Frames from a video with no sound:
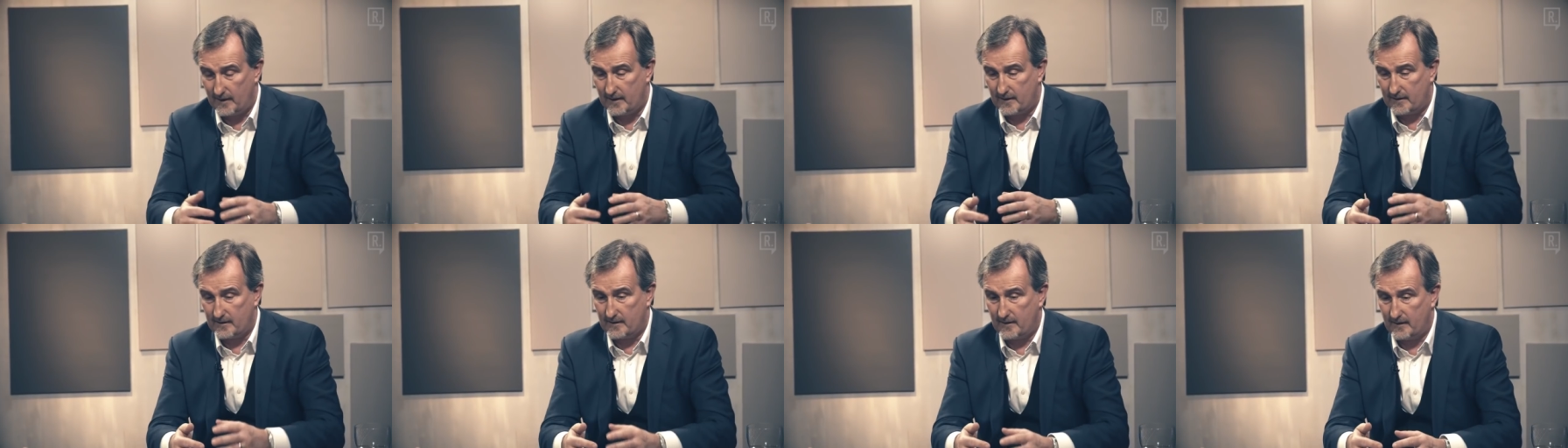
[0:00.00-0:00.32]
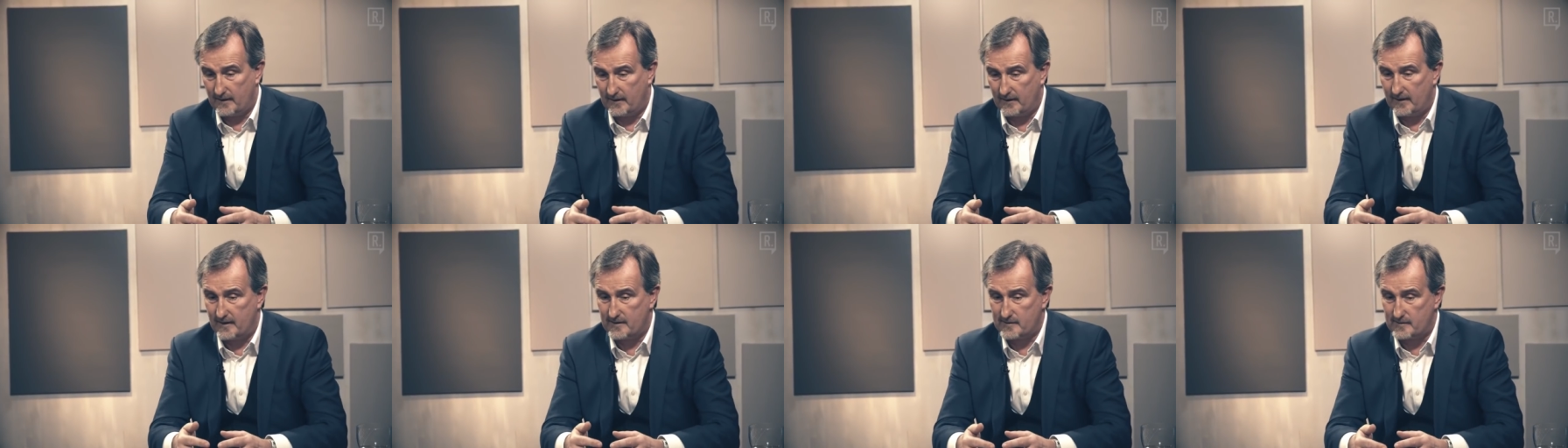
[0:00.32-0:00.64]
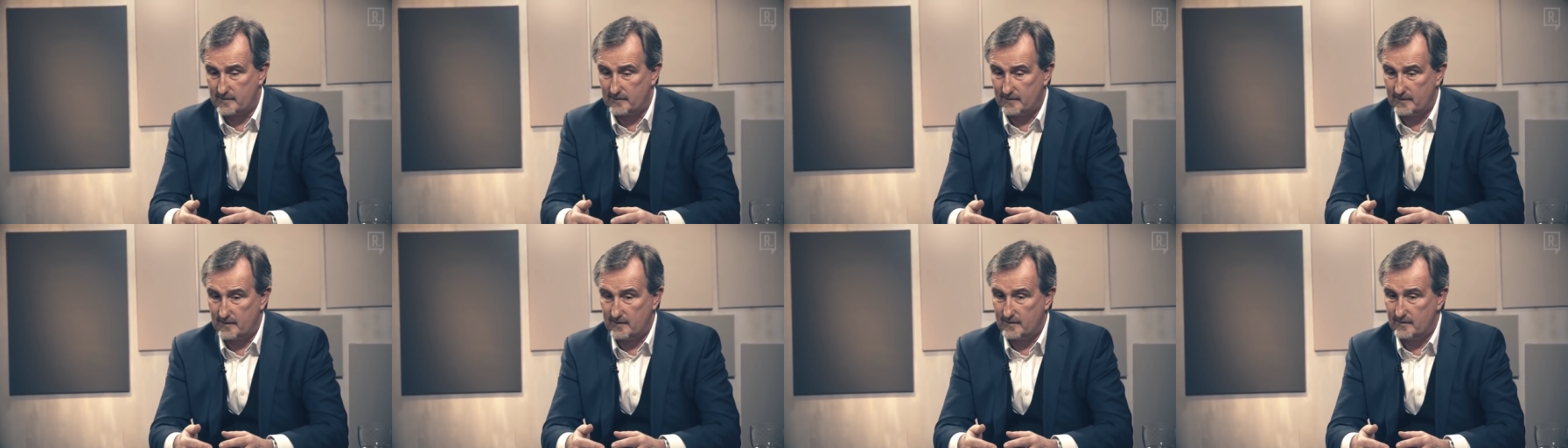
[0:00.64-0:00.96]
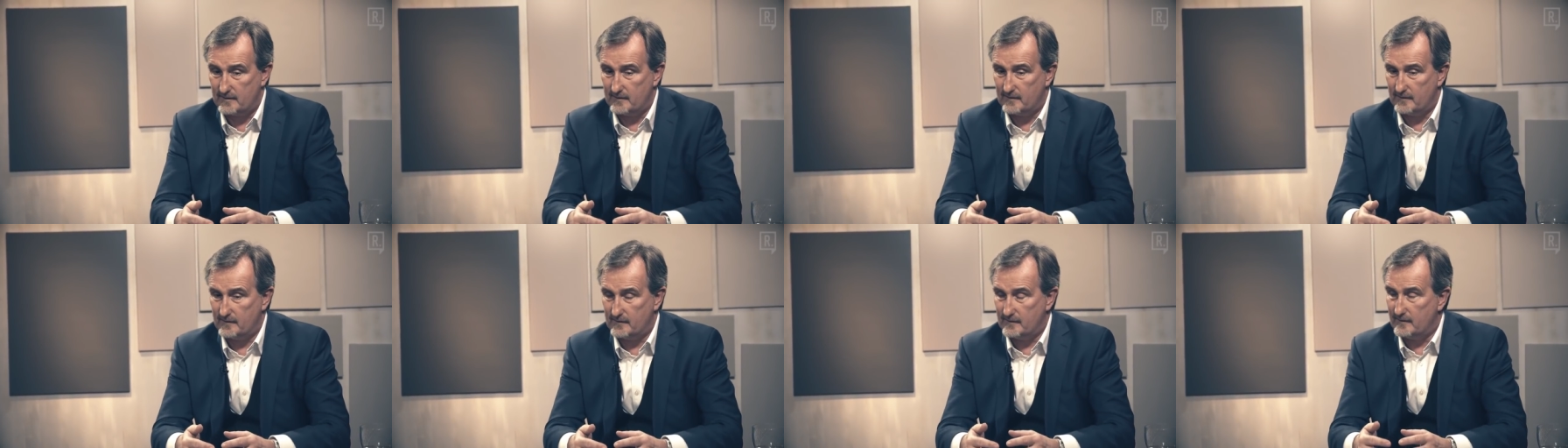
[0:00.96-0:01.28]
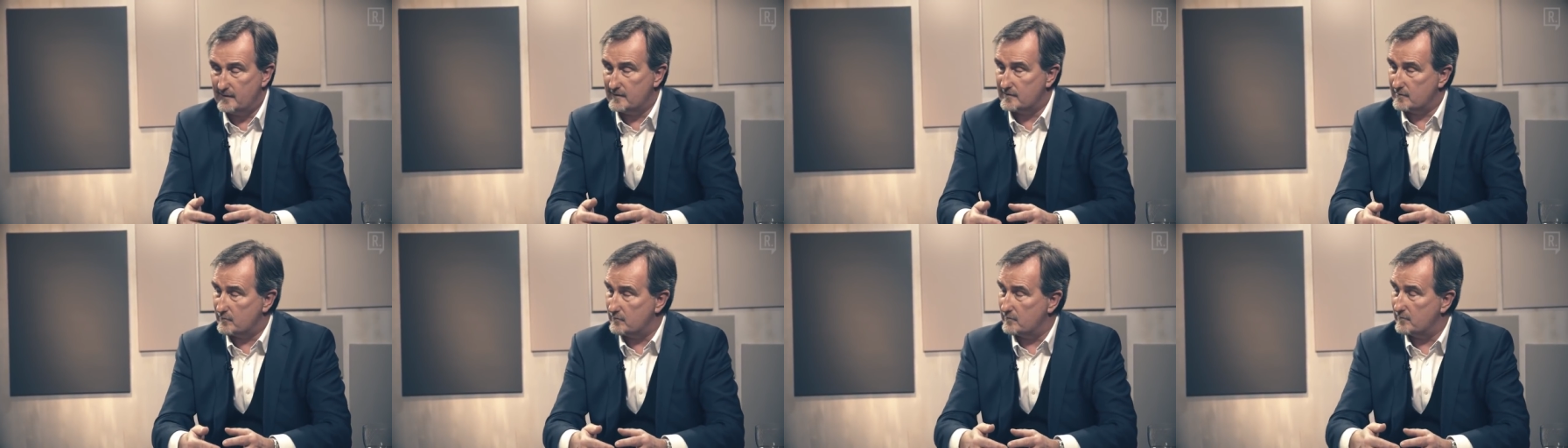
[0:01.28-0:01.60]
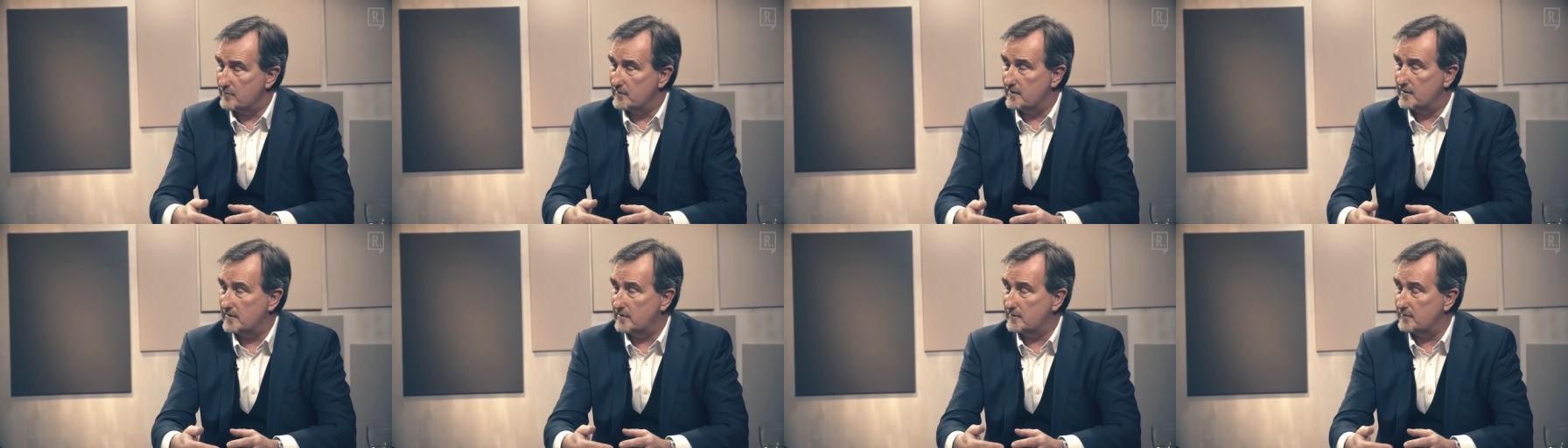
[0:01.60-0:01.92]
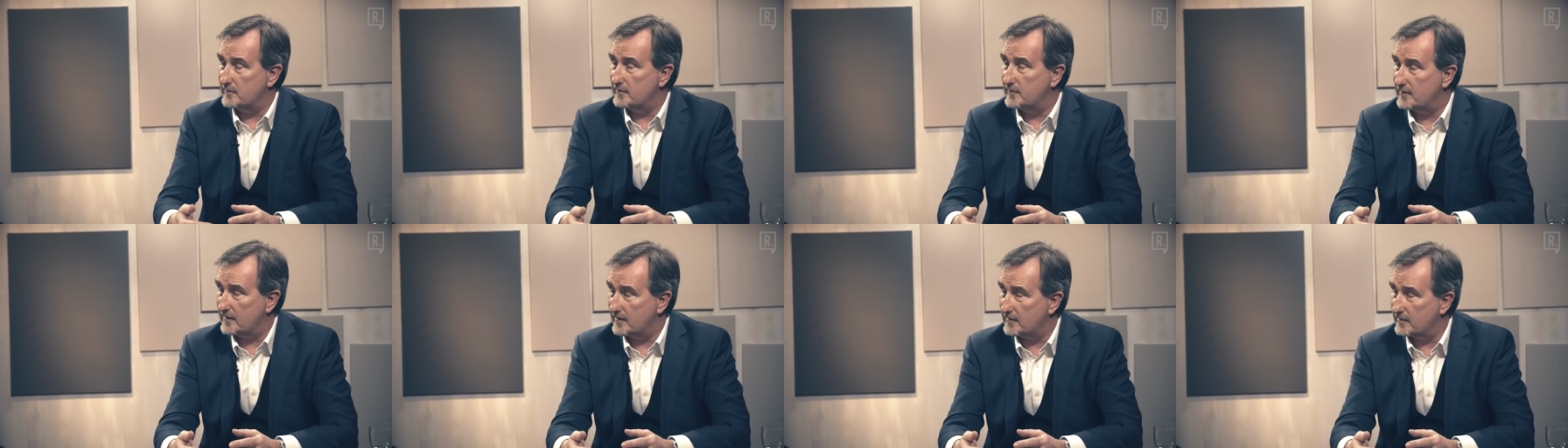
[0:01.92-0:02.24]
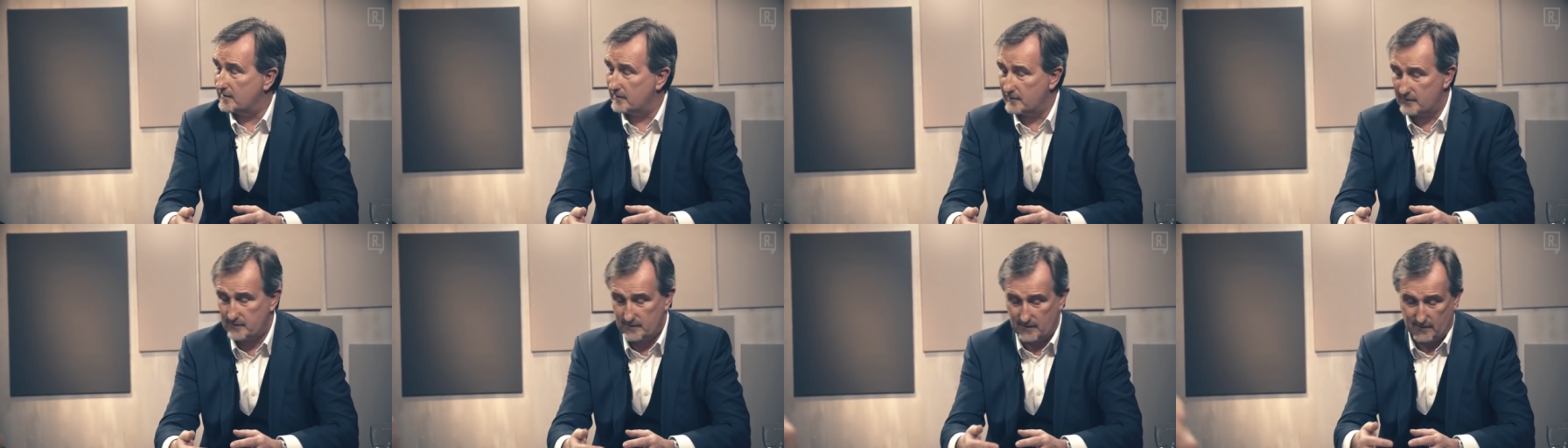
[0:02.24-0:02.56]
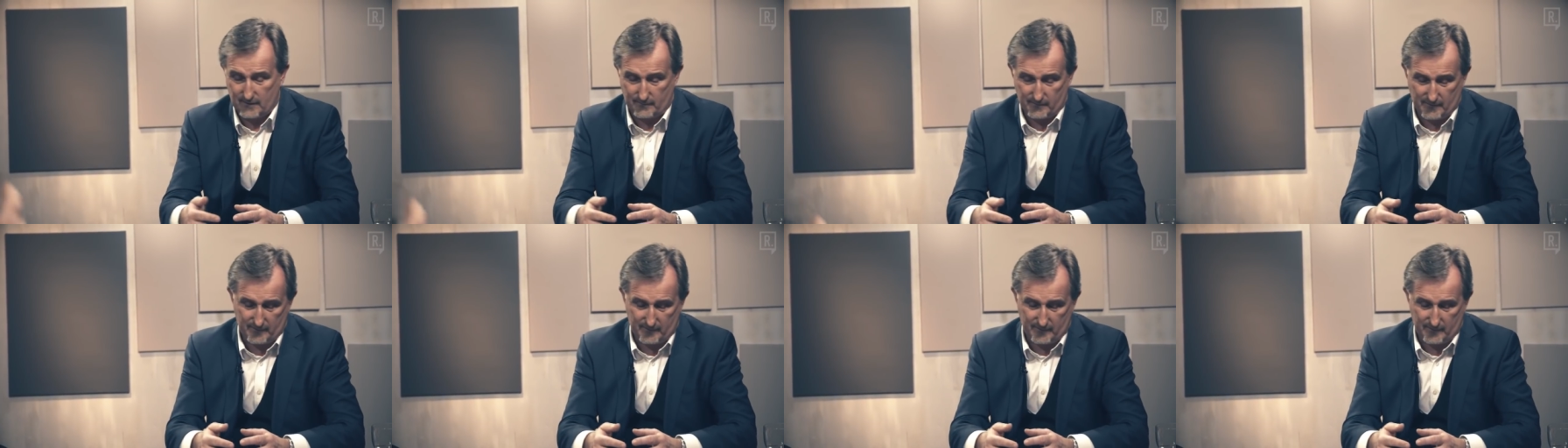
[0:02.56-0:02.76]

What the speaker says: That actually is a really good technology.